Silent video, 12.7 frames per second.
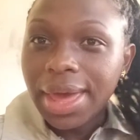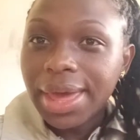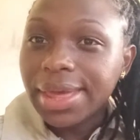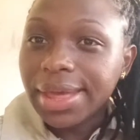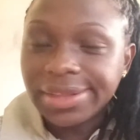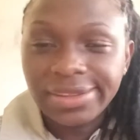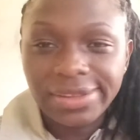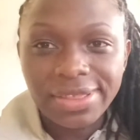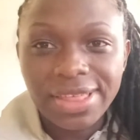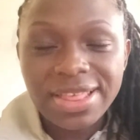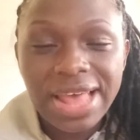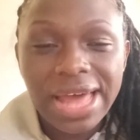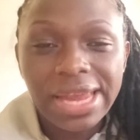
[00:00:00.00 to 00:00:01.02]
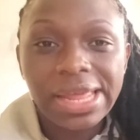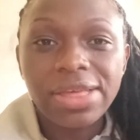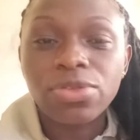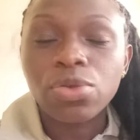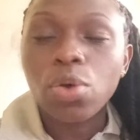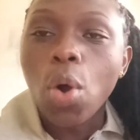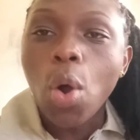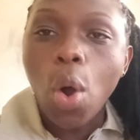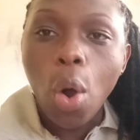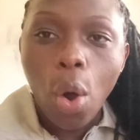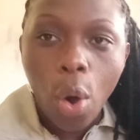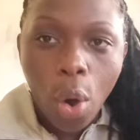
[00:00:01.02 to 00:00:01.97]
Yes, the sun is
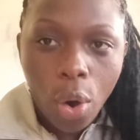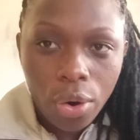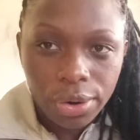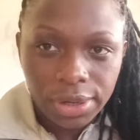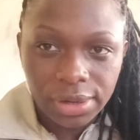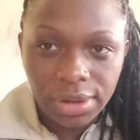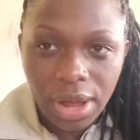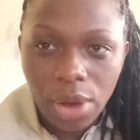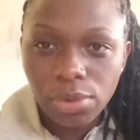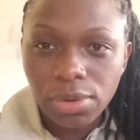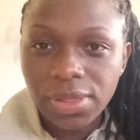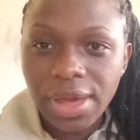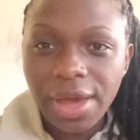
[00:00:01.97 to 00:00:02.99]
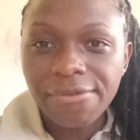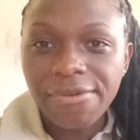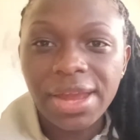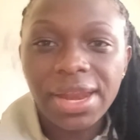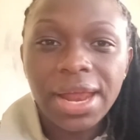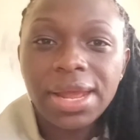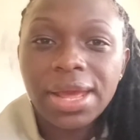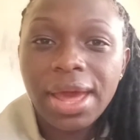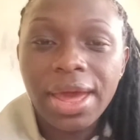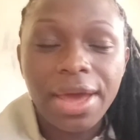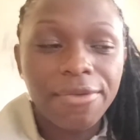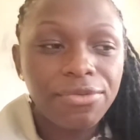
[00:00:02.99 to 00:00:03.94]
hot out there. Finally,
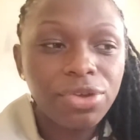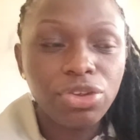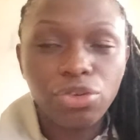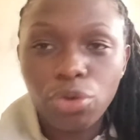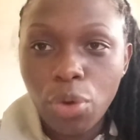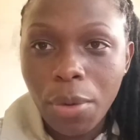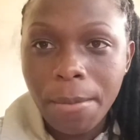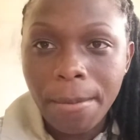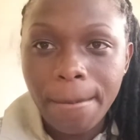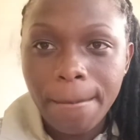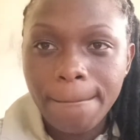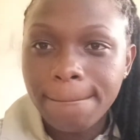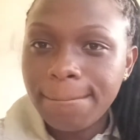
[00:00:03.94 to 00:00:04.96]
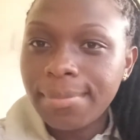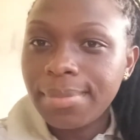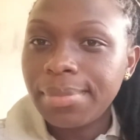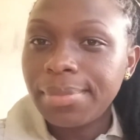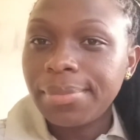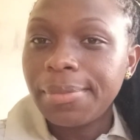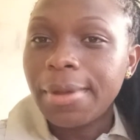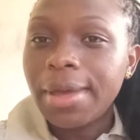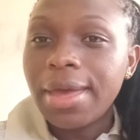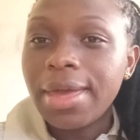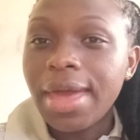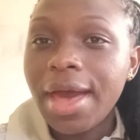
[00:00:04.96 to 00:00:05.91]
I have reached home.
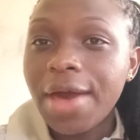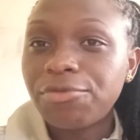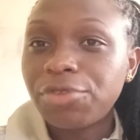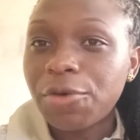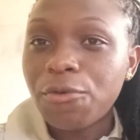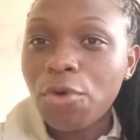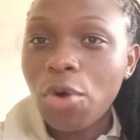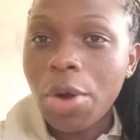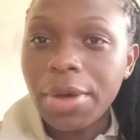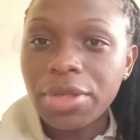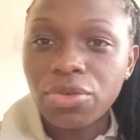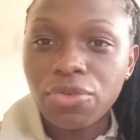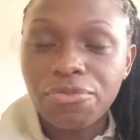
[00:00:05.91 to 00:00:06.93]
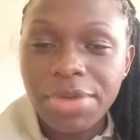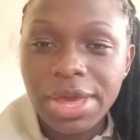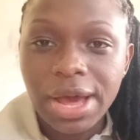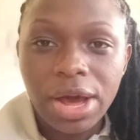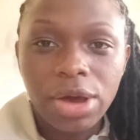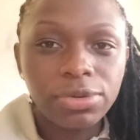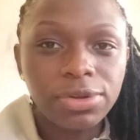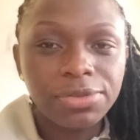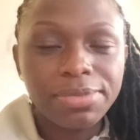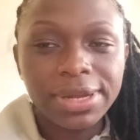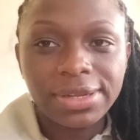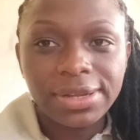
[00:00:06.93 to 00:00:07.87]
Yeah, after 4 hours of being out,
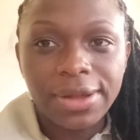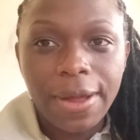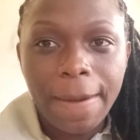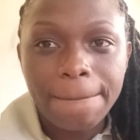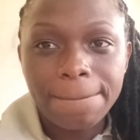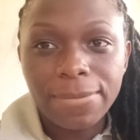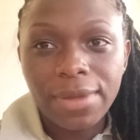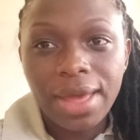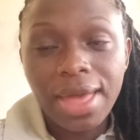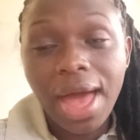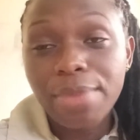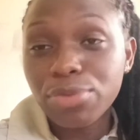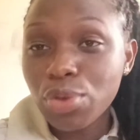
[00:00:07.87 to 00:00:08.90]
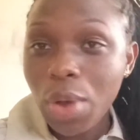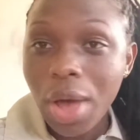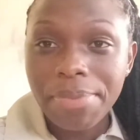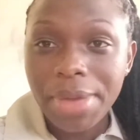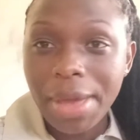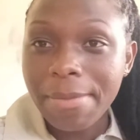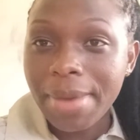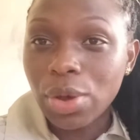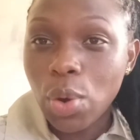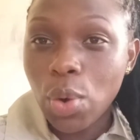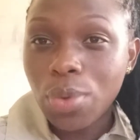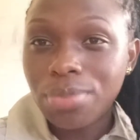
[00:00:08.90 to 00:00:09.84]
but yeah, I'm so happy I'm
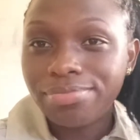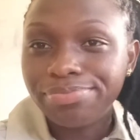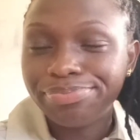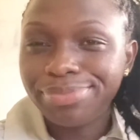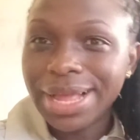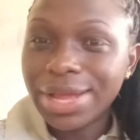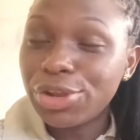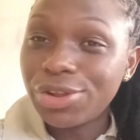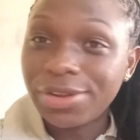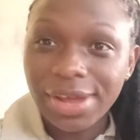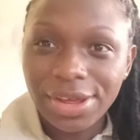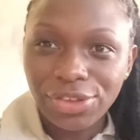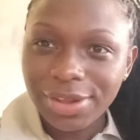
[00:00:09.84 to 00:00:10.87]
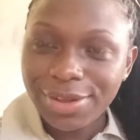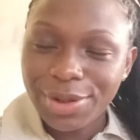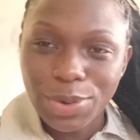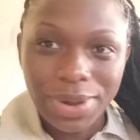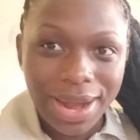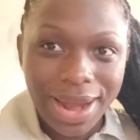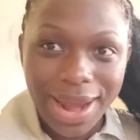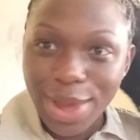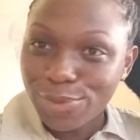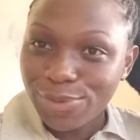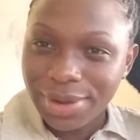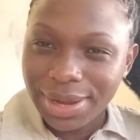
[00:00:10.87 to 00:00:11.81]
back home. Don't I just look
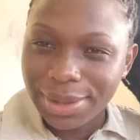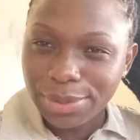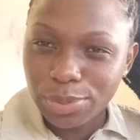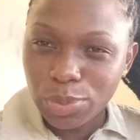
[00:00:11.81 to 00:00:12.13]
lovely?